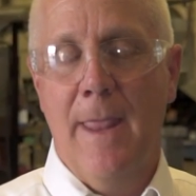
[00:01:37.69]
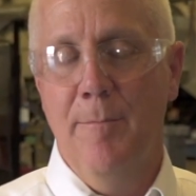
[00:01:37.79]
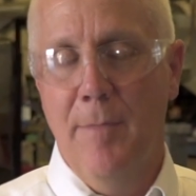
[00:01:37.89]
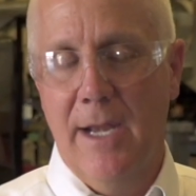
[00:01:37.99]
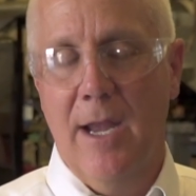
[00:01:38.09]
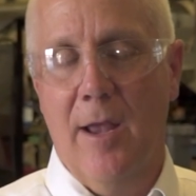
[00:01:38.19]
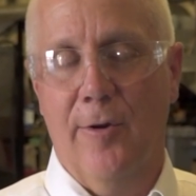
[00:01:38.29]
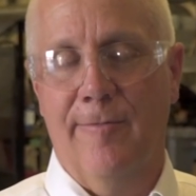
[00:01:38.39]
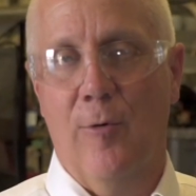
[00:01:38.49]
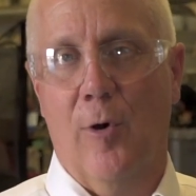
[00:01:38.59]
and many
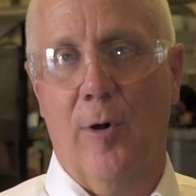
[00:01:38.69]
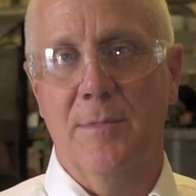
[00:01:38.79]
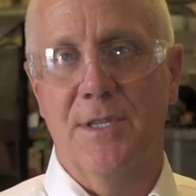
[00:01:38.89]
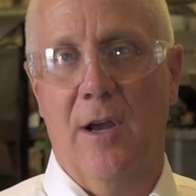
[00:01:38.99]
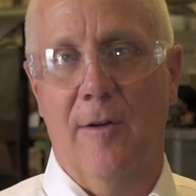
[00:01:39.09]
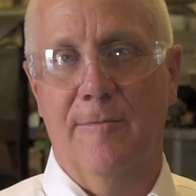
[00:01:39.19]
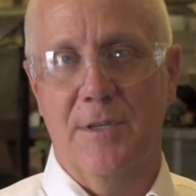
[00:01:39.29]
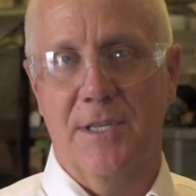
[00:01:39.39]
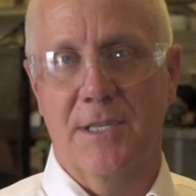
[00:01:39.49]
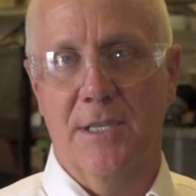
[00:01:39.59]
other forms of
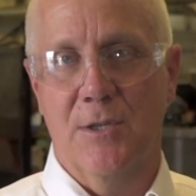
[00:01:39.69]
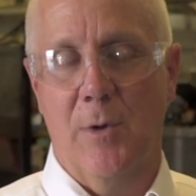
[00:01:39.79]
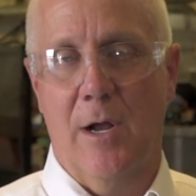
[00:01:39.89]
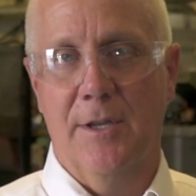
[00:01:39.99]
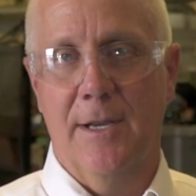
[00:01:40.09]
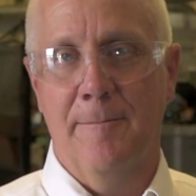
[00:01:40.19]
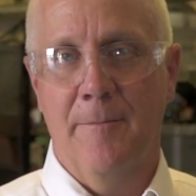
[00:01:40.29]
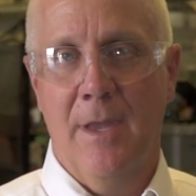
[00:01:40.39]
resistance welding.